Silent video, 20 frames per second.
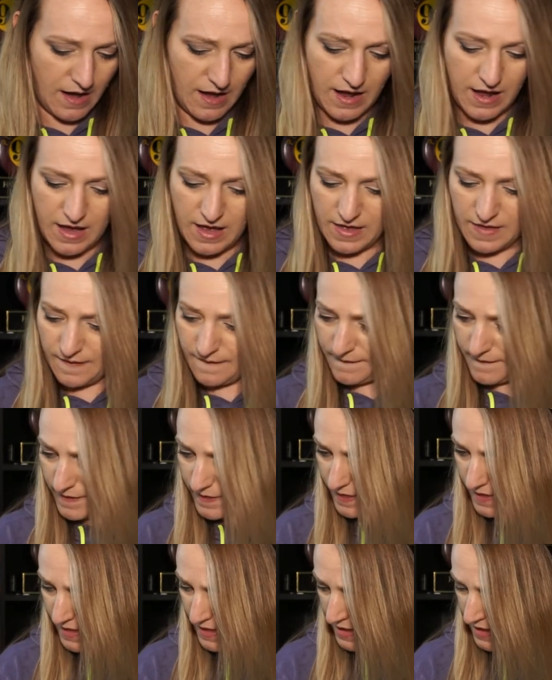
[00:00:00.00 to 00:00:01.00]
And
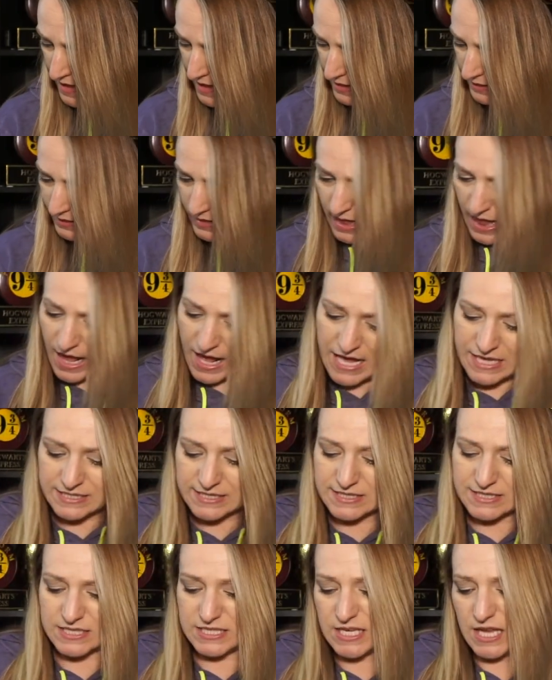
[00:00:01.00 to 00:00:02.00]
then
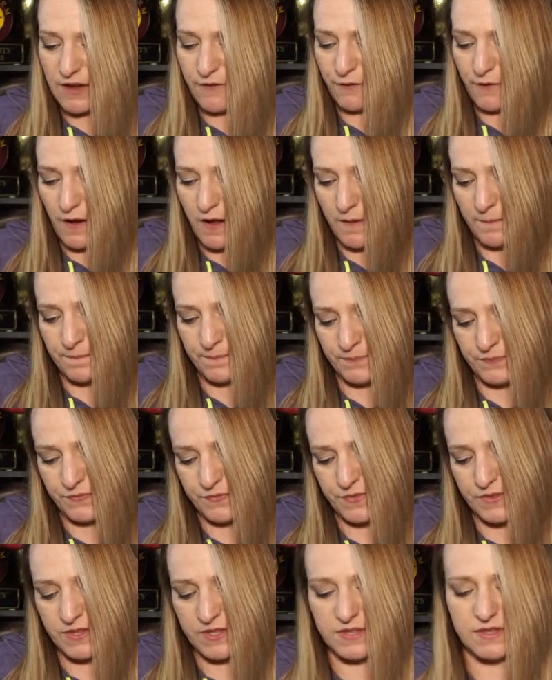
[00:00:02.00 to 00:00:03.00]
last from
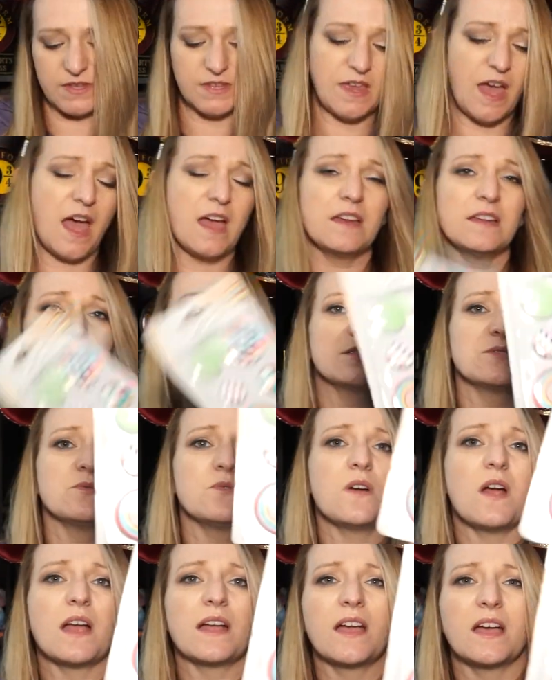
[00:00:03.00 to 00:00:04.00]
that
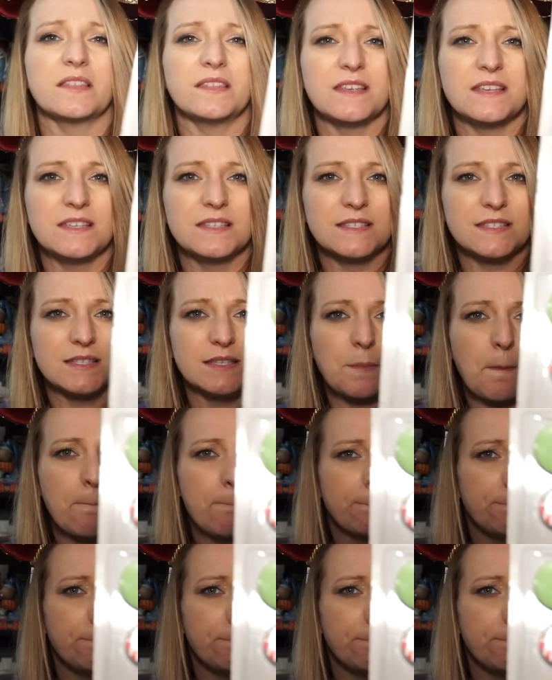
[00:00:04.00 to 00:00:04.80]
store, I got these